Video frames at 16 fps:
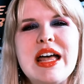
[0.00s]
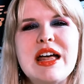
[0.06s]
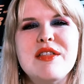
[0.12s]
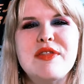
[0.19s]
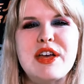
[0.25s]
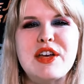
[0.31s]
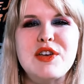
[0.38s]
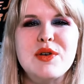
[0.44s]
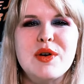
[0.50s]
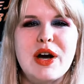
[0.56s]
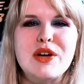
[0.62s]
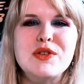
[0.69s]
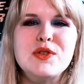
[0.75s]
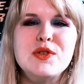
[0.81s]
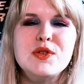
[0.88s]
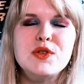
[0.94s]
thank you
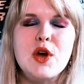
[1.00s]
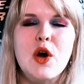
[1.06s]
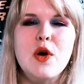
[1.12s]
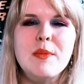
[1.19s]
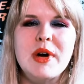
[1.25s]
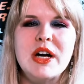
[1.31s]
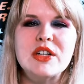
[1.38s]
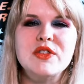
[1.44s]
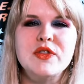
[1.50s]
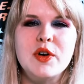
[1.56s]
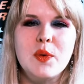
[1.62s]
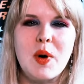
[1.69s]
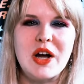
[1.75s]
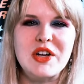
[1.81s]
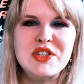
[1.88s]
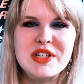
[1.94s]
guys so much for
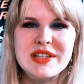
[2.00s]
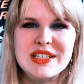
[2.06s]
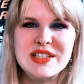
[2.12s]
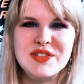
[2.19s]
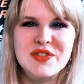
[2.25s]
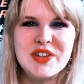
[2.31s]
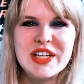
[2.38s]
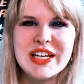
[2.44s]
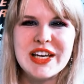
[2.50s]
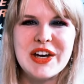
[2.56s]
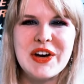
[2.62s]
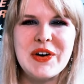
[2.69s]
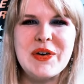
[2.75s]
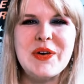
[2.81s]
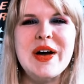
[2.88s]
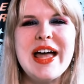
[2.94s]
watching this
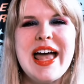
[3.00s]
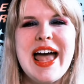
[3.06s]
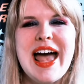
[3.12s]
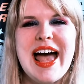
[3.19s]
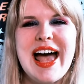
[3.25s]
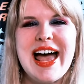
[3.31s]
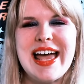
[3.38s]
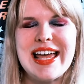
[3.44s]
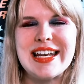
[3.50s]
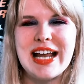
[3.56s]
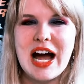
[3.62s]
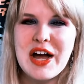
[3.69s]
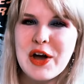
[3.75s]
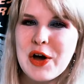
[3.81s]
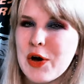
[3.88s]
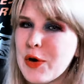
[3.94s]
video, and
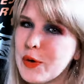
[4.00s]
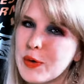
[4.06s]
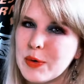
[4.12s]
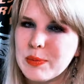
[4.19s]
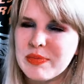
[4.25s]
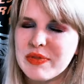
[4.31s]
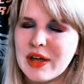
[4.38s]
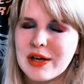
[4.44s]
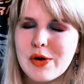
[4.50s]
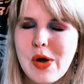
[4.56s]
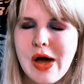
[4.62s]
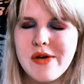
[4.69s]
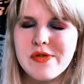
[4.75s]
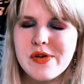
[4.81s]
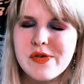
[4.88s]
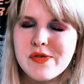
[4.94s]
I hope that you
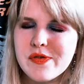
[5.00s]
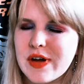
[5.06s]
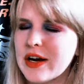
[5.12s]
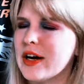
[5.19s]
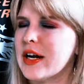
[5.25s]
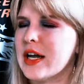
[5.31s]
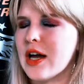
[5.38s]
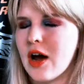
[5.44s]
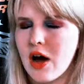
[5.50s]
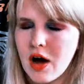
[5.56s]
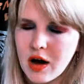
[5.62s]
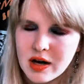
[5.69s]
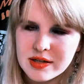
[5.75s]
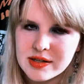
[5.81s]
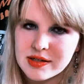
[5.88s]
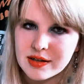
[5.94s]
have a very
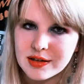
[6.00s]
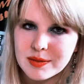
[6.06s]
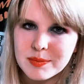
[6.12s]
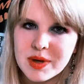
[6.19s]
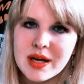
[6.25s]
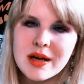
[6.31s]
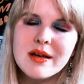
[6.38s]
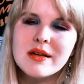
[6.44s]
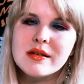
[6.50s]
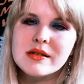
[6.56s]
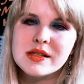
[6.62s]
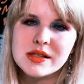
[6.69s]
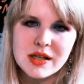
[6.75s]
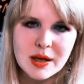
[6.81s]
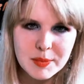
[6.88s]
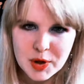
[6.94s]
awesome
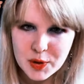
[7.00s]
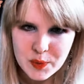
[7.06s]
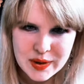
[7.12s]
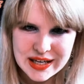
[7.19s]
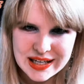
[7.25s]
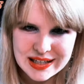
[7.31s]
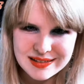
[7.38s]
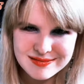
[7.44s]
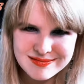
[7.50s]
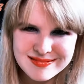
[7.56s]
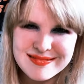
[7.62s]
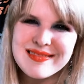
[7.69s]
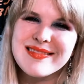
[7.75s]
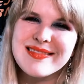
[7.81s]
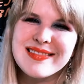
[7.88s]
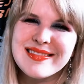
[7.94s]
Summerween.
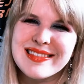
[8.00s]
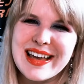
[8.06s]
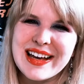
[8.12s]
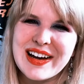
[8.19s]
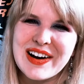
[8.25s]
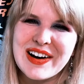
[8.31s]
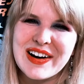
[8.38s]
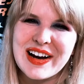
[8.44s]
Take care,